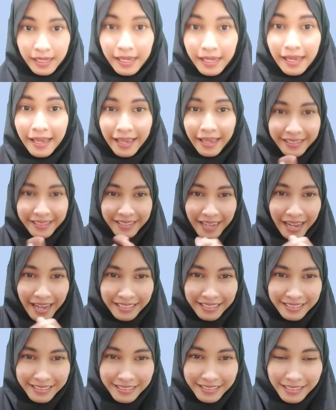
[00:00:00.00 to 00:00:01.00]
Hey
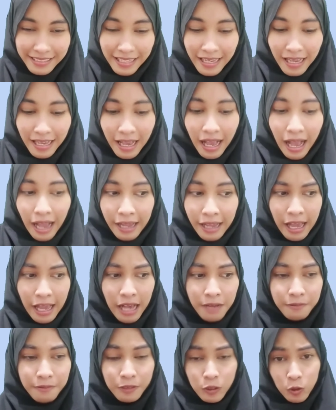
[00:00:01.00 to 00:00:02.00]
guys, I
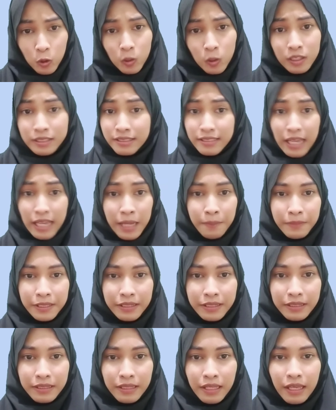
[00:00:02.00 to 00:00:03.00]
have a school assignment.
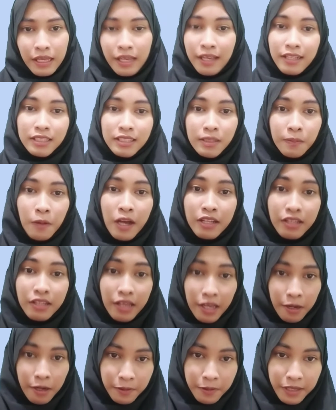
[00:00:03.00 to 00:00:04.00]
It's about
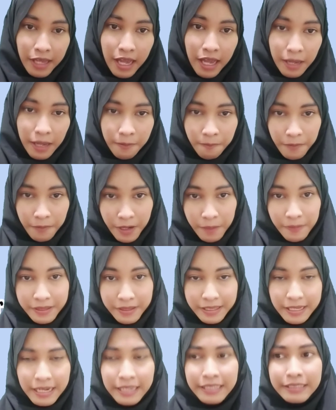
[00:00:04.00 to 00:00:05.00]
the area and
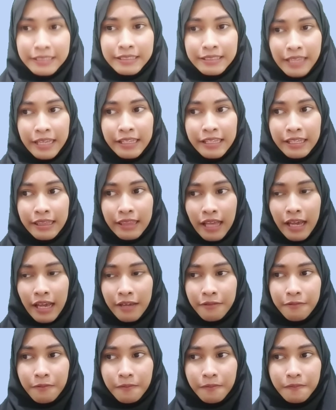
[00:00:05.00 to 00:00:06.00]
perimeter in daily
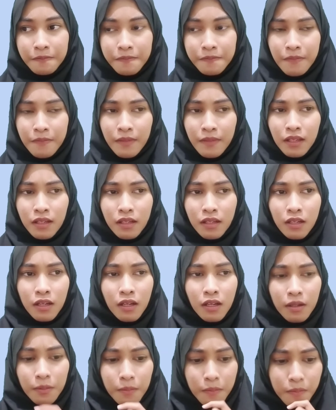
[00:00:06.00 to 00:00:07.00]
life.
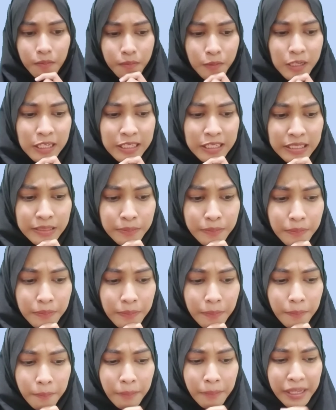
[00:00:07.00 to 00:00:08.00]
But
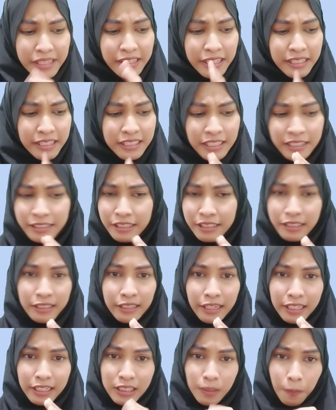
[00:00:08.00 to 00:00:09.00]
my teacher
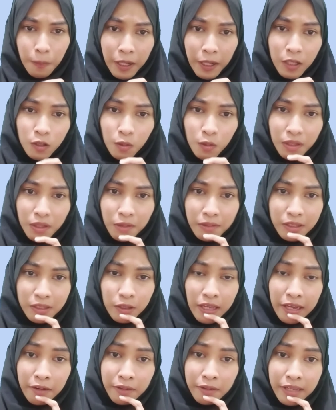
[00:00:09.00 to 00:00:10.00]
didn't explain to me what
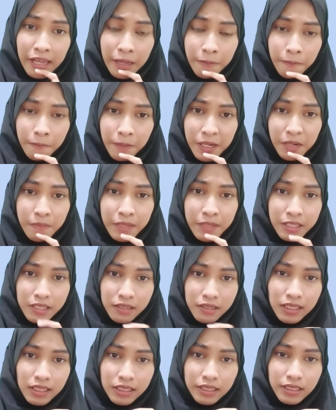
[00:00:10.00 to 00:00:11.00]
area and perimeter
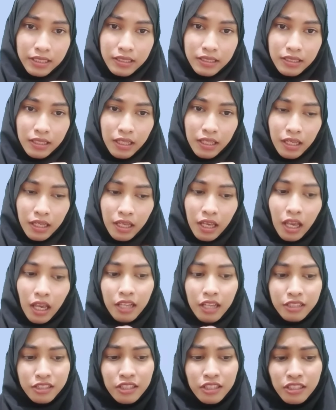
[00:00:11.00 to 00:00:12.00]
is.
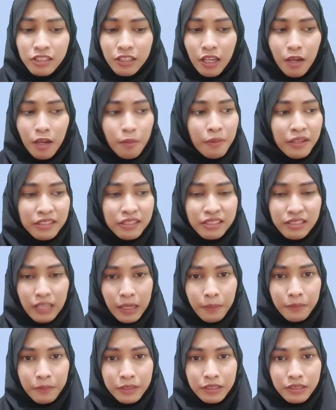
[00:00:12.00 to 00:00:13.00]
He just gave me an
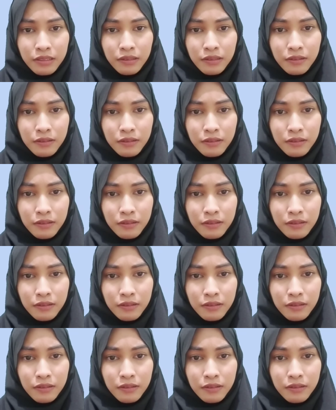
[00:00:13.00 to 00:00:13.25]
assignment.